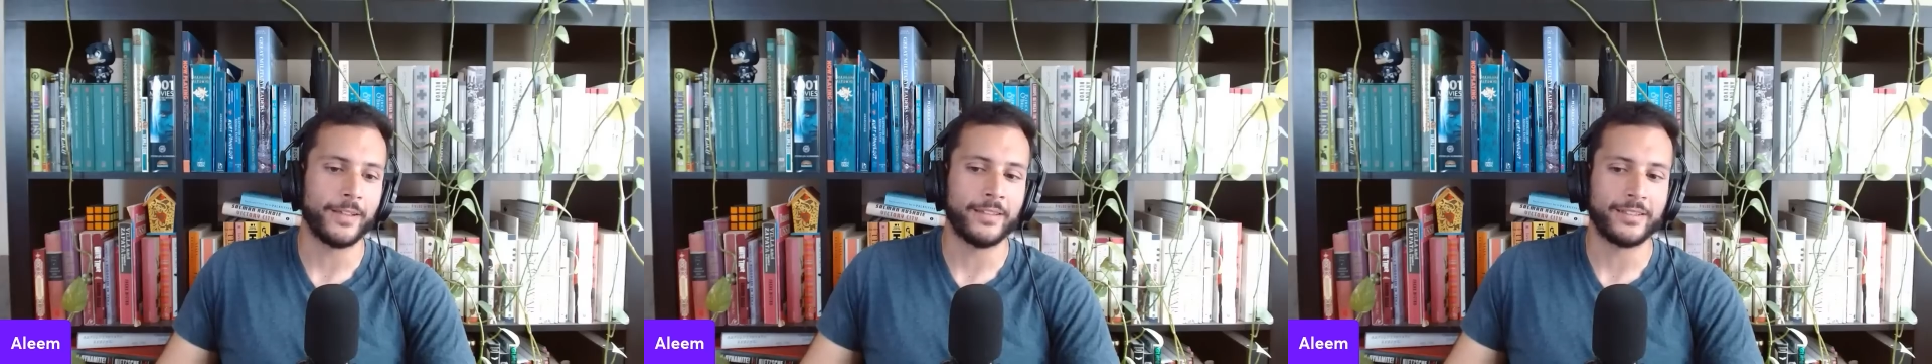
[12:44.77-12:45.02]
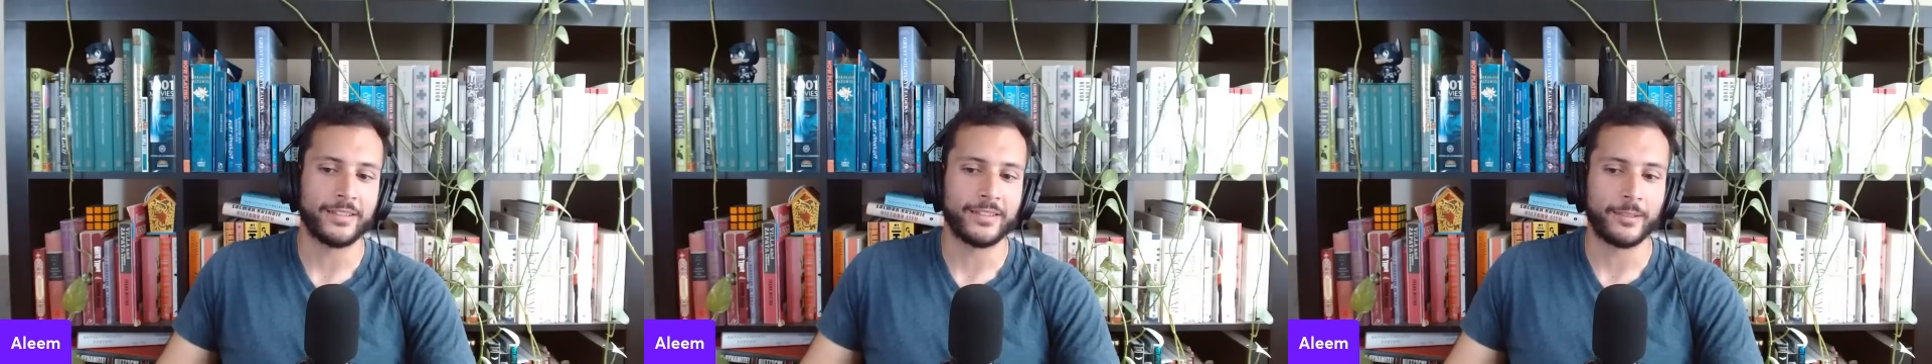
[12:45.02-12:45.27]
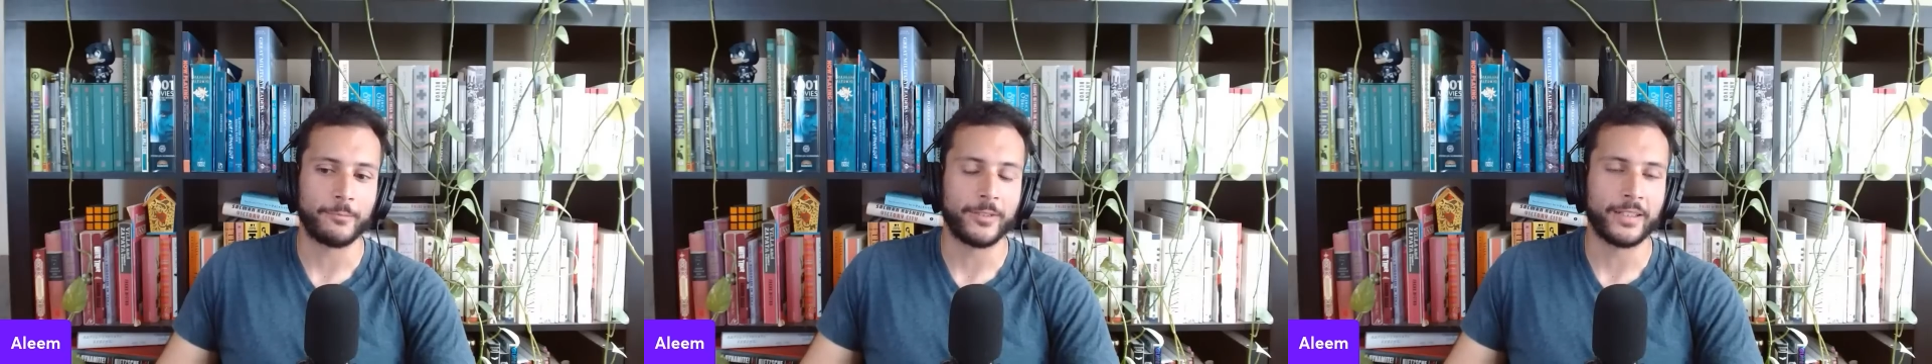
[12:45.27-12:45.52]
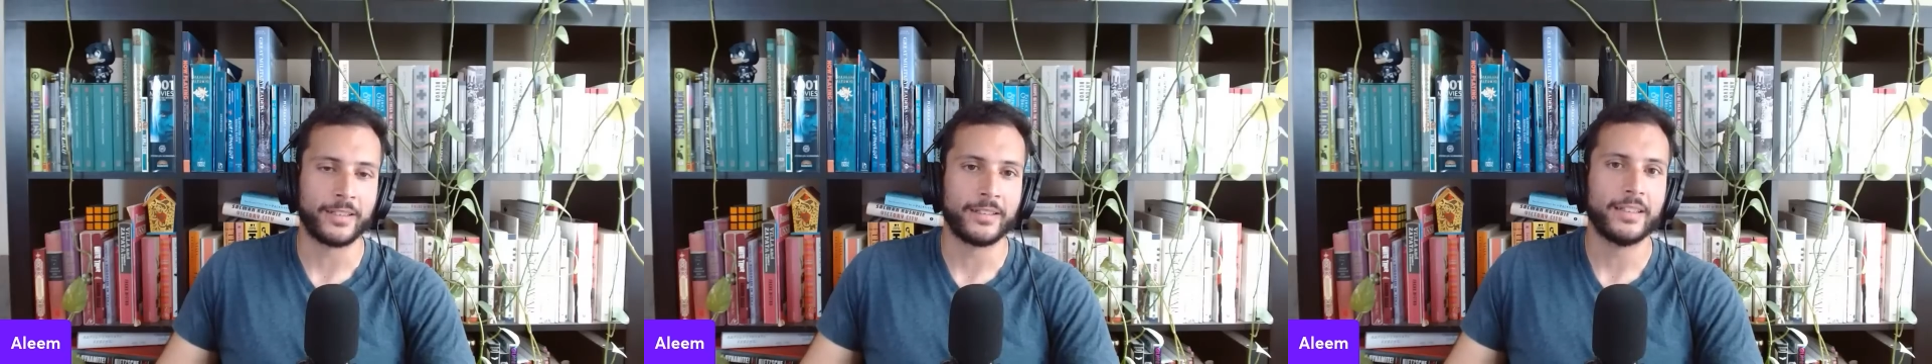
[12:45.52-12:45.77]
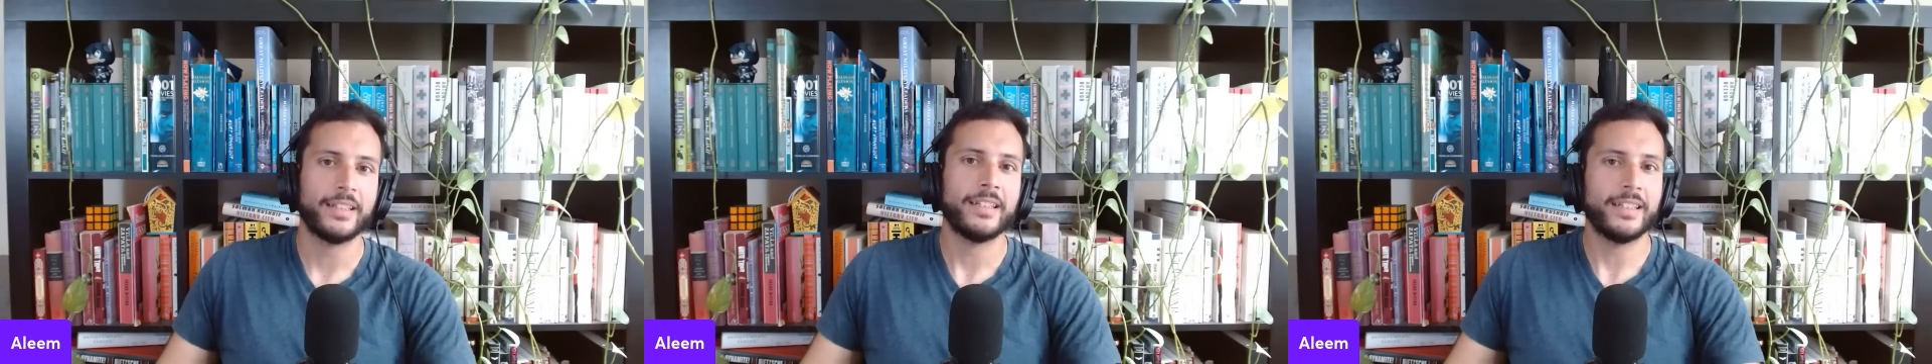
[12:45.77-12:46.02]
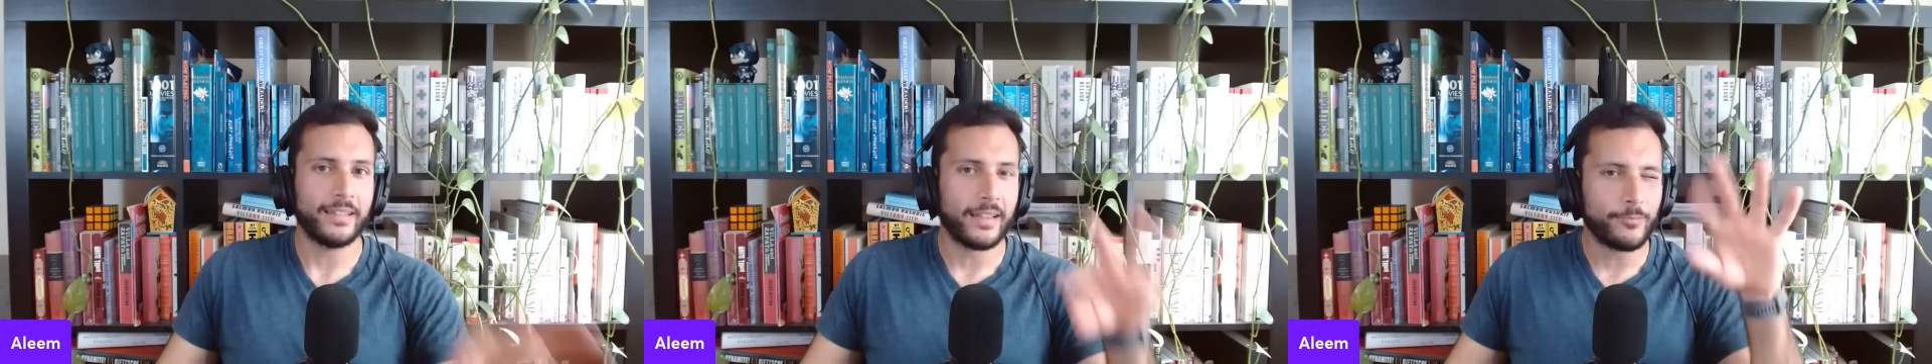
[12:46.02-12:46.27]
And this is something
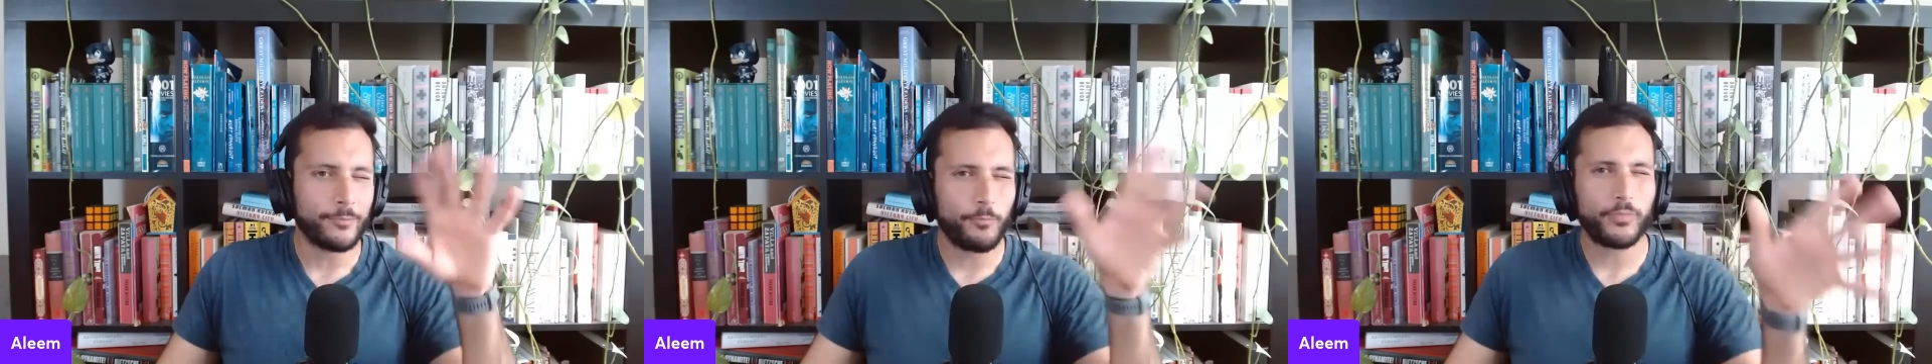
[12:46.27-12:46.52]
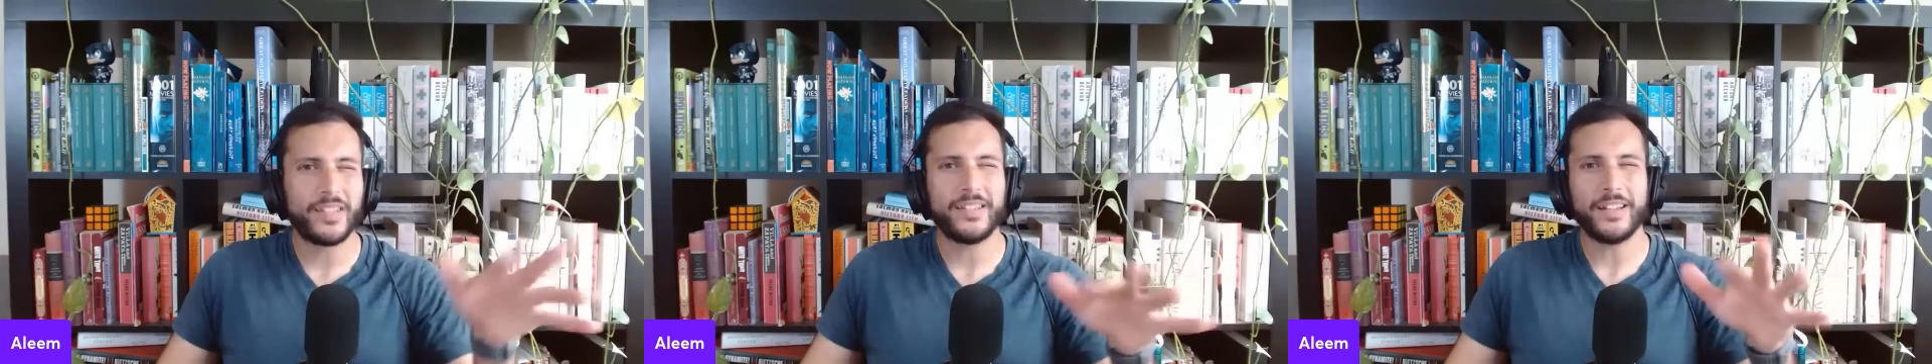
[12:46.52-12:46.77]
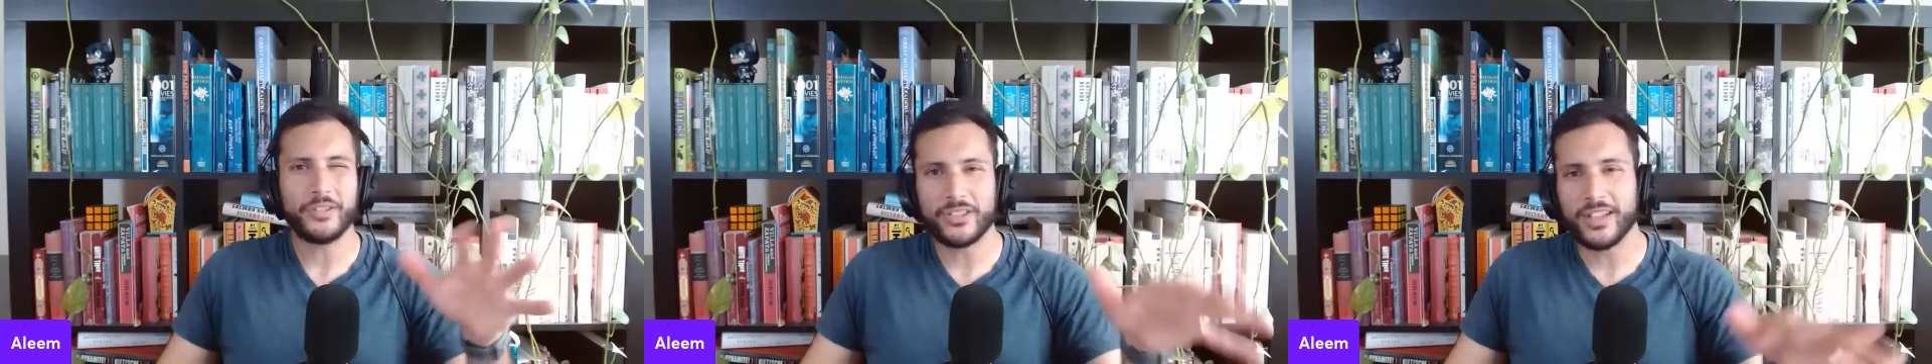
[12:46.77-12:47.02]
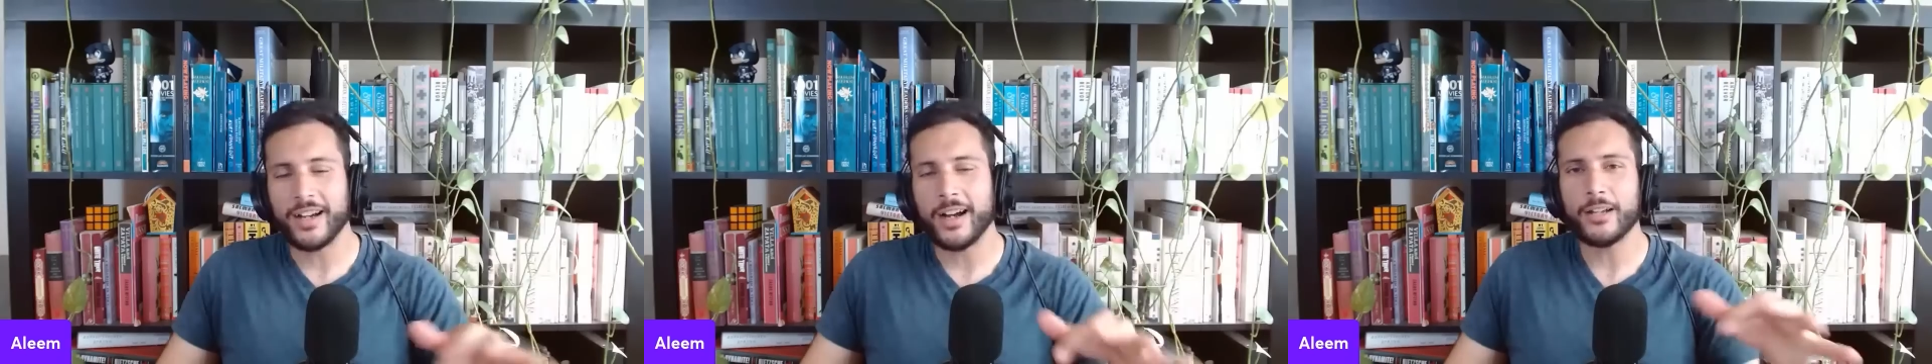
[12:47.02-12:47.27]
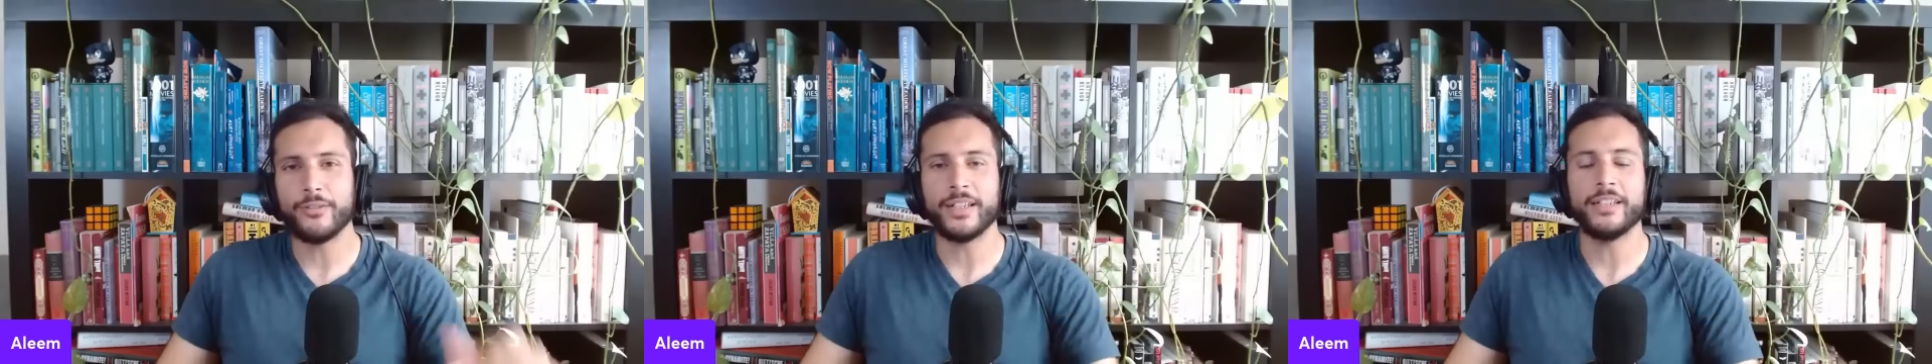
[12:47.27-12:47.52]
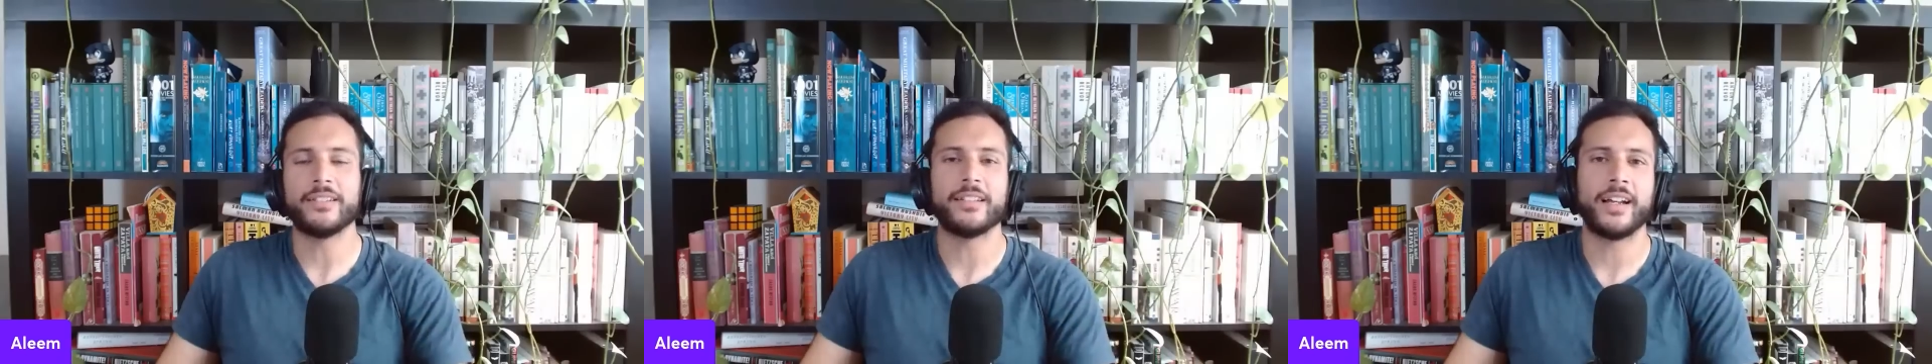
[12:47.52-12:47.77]
that Dinesh has kind of
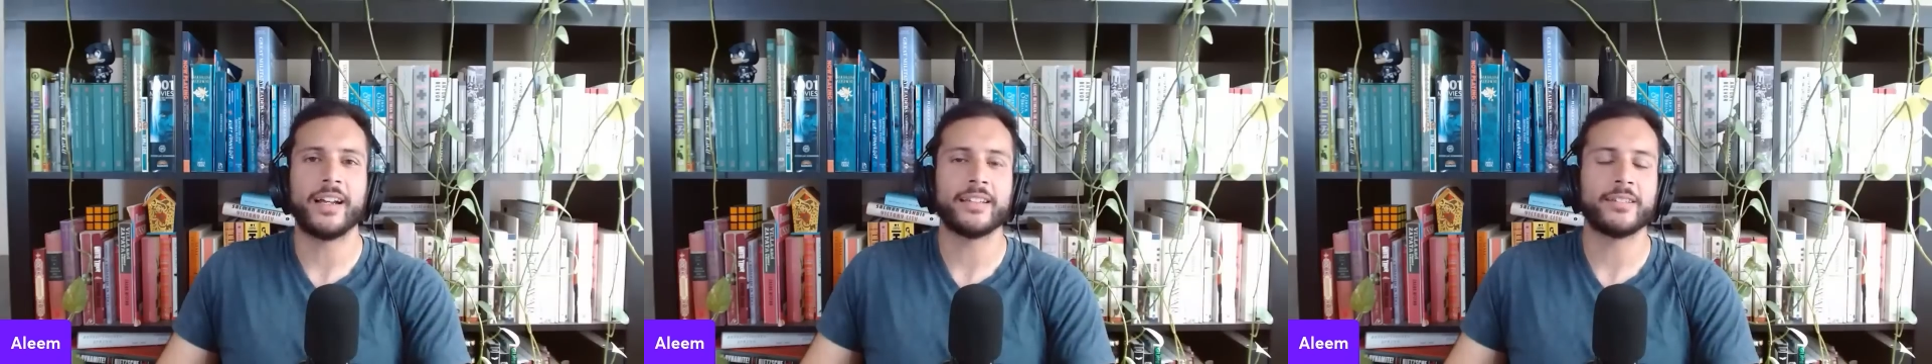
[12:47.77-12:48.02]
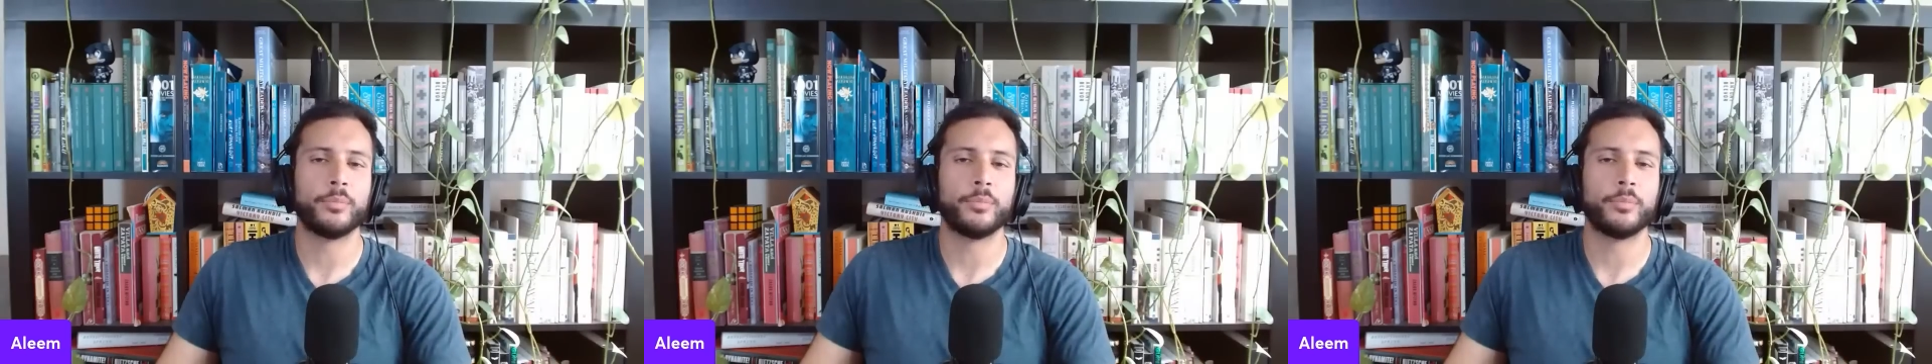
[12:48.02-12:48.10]
hinted at,